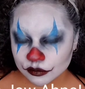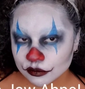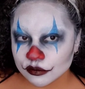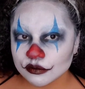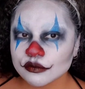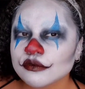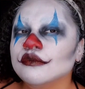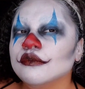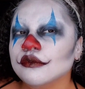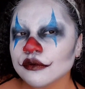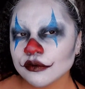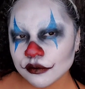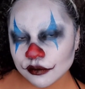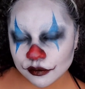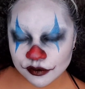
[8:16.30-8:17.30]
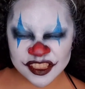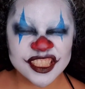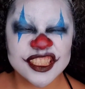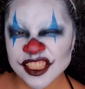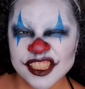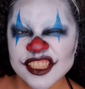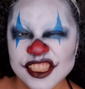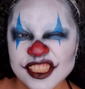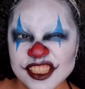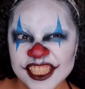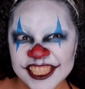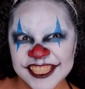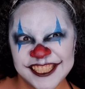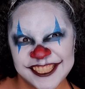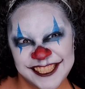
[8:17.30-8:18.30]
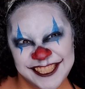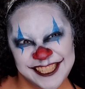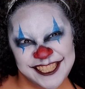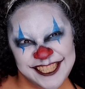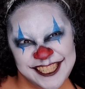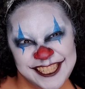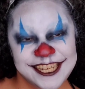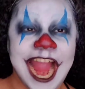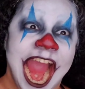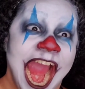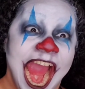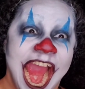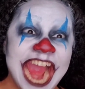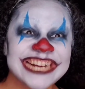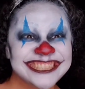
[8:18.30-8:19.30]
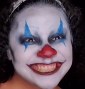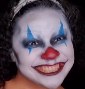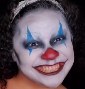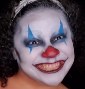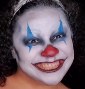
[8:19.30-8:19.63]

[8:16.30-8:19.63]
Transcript: All right, let's stipple on some black paint with our